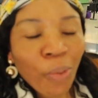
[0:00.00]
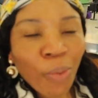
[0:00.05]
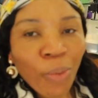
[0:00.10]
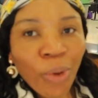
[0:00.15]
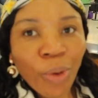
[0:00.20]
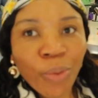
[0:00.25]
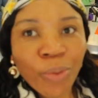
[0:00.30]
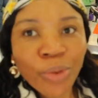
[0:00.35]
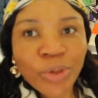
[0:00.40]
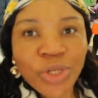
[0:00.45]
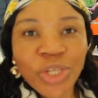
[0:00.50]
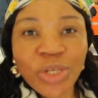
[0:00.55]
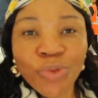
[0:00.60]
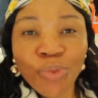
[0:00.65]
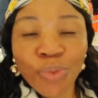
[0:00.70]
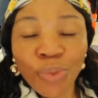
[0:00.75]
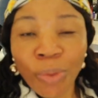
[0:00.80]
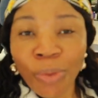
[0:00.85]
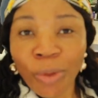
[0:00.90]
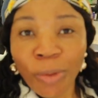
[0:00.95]
we would
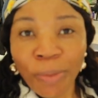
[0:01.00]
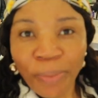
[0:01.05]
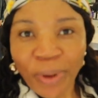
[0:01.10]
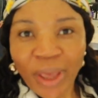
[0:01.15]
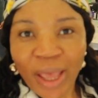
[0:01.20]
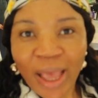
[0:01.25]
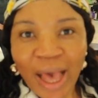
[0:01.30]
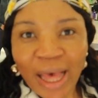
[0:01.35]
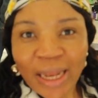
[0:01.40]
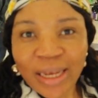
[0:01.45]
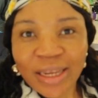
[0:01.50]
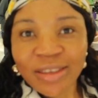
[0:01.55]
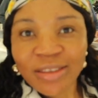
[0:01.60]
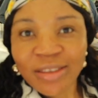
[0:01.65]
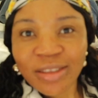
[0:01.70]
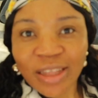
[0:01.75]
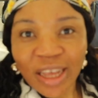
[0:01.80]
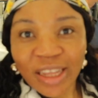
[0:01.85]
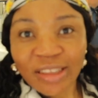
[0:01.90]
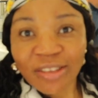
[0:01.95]
we would pay at
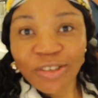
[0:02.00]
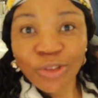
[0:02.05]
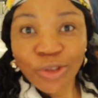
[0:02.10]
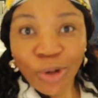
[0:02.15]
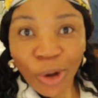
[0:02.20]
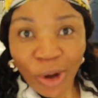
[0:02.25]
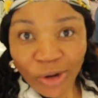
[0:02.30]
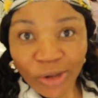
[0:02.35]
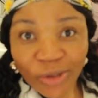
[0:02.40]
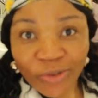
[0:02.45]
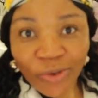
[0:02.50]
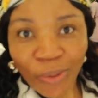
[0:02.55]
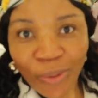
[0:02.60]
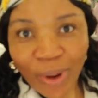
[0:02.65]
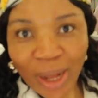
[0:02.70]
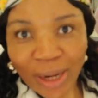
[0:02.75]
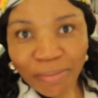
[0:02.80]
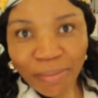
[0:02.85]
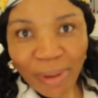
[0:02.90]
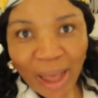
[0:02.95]
least thirty dollars for
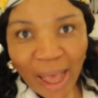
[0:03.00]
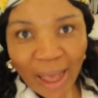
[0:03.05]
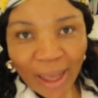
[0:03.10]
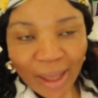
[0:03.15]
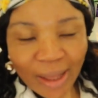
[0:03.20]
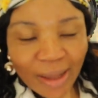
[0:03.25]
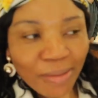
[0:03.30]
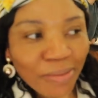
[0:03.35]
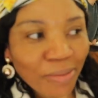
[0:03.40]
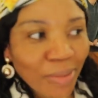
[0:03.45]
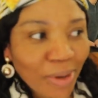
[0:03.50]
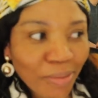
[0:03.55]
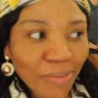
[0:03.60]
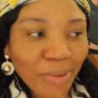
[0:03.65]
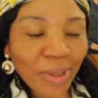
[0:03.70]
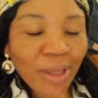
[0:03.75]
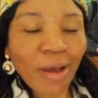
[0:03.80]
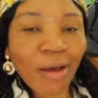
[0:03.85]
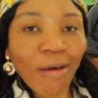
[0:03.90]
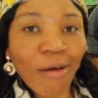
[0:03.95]
one bag. But
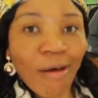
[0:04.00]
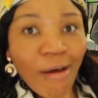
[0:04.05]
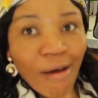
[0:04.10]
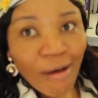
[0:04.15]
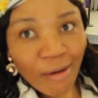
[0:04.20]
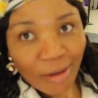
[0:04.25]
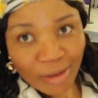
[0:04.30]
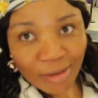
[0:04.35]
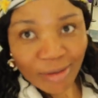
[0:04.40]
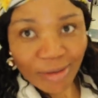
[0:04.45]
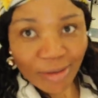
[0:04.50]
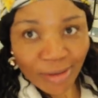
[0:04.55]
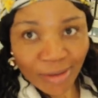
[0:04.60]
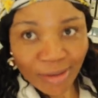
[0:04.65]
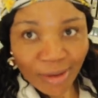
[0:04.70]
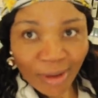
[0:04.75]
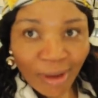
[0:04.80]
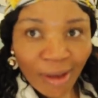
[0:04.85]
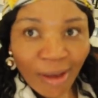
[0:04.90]
because